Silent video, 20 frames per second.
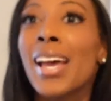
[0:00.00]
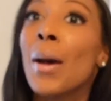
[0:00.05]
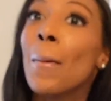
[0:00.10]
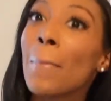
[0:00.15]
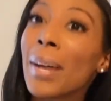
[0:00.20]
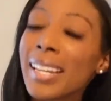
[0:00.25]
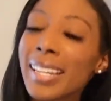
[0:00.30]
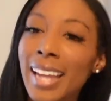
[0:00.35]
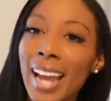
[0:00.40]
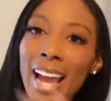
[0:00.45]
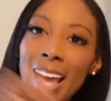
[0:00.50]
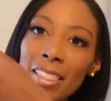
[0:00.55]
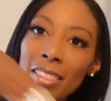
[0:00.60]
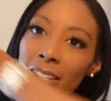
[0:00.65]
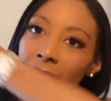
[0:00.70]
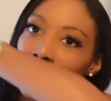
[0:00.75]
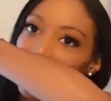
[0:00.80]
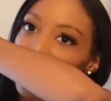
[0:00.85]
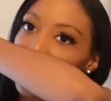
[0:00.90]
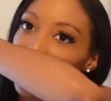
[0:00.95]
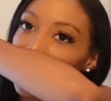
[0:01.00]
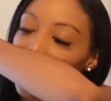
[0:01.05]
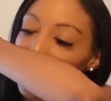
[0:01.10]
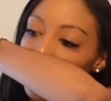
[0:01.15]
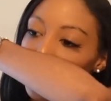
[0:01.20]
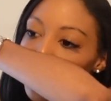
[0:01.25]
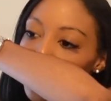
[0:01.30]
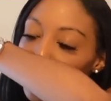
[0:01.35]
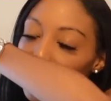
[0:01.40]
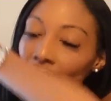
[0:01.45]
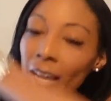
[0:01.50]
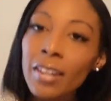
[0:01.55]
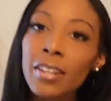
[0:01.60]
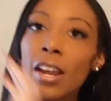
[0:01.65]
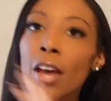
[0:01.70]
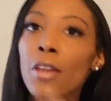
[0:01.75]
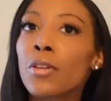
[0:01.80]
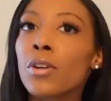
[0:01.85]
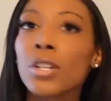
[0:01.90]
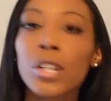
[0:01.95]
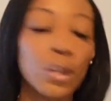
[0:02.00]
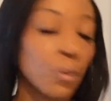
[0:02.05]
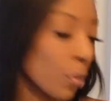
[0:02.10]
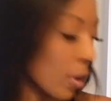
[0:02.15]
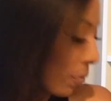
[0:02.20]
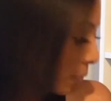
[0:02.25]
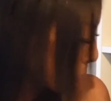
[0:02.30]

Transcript: But yeah, this is just another good one